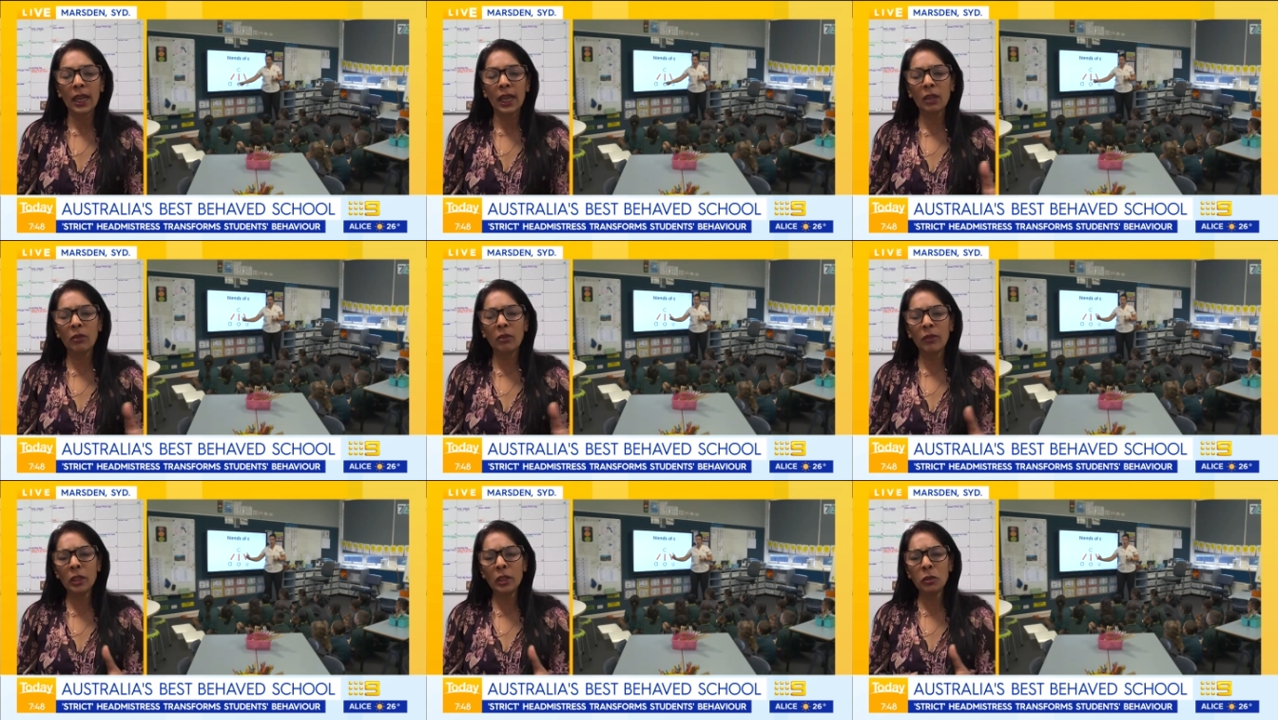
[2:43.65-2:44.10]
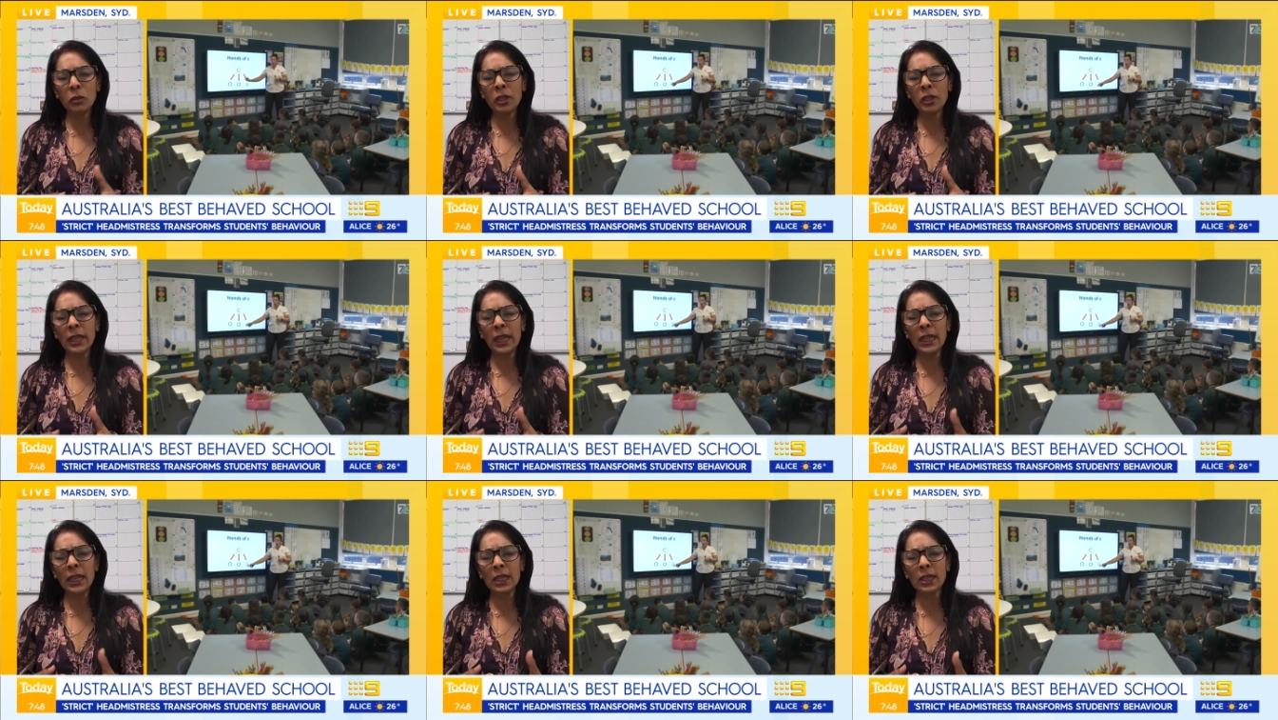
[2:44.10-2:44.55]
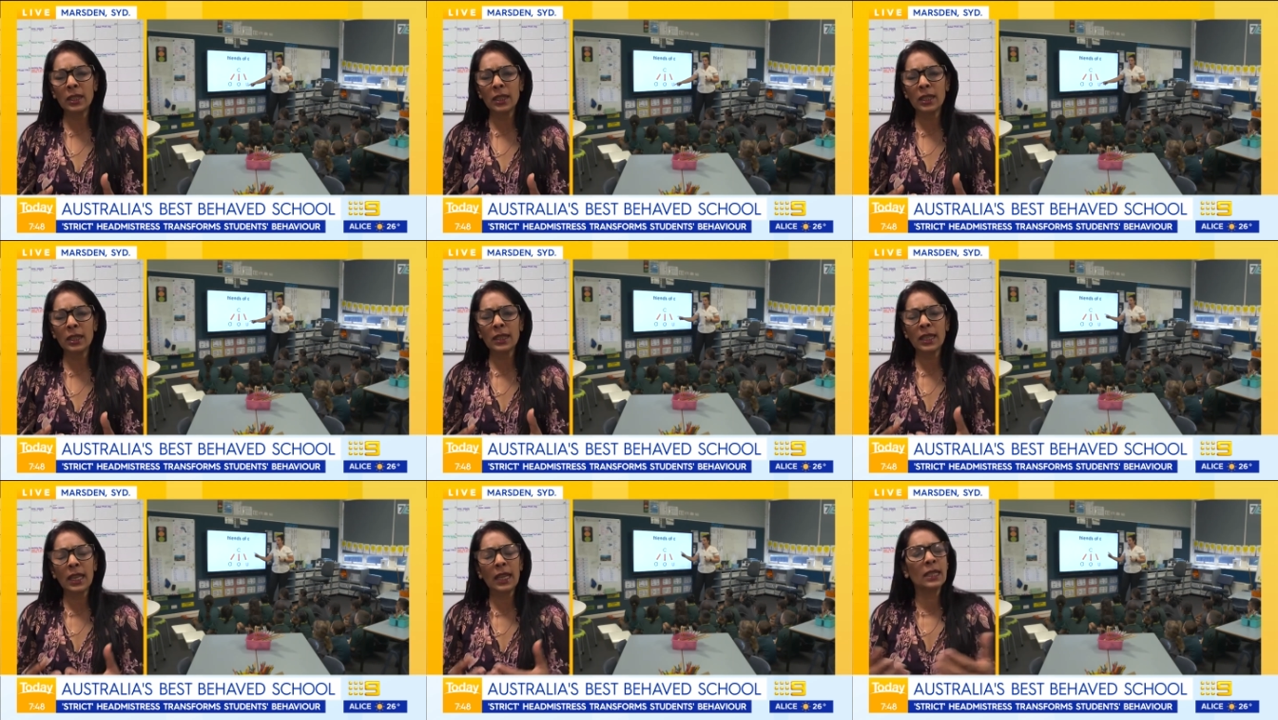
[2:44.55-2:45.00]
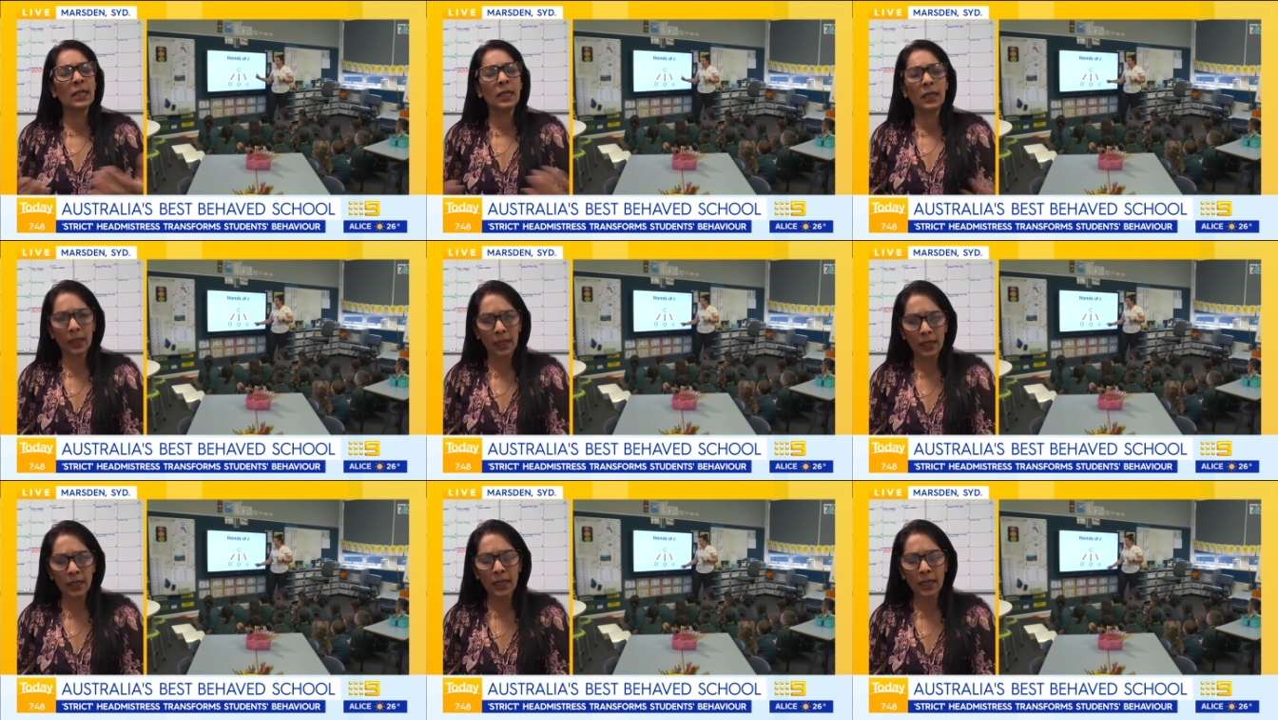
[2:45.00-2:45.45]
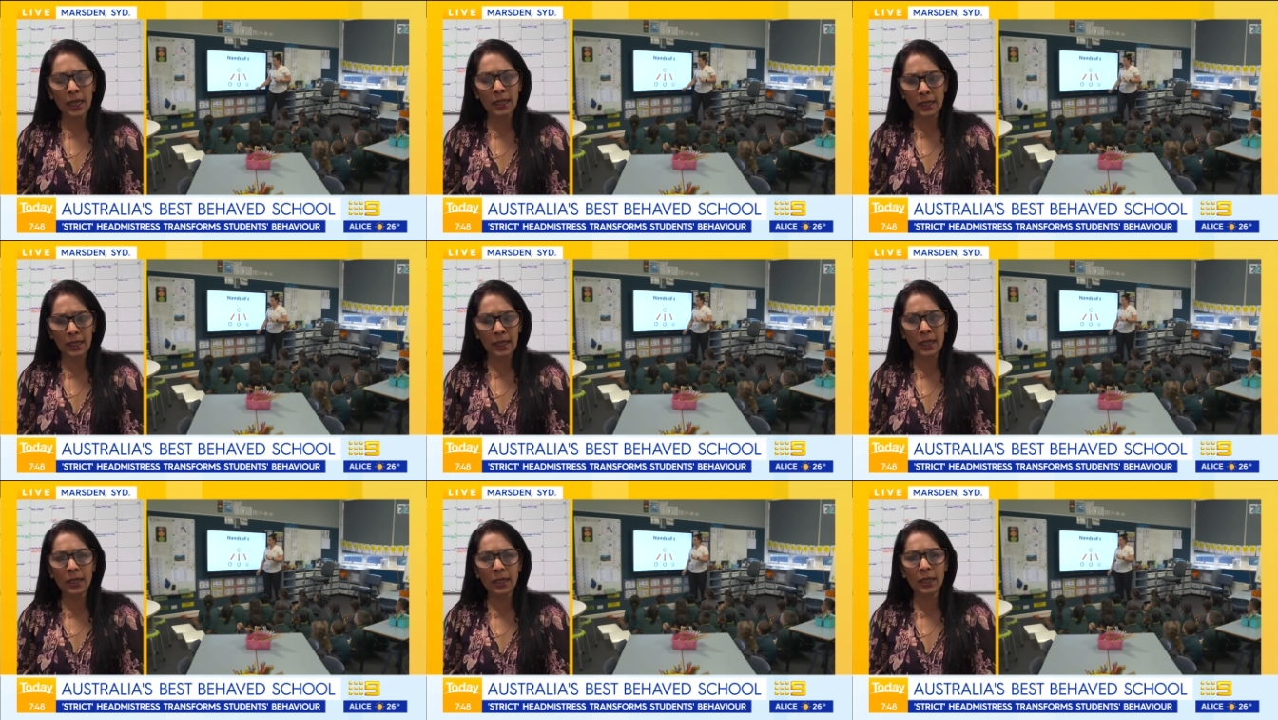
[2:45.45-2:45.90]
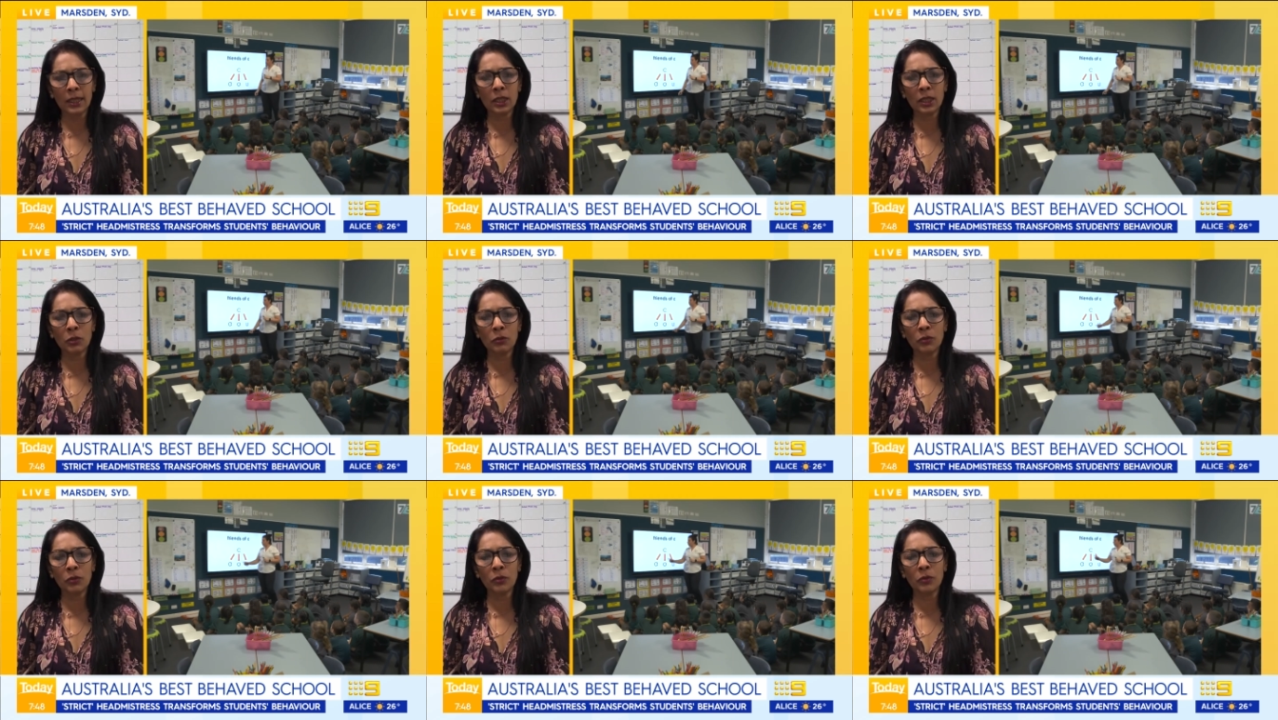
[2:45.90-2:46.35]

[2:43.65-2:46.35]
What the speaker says: And when you teach this as lessons,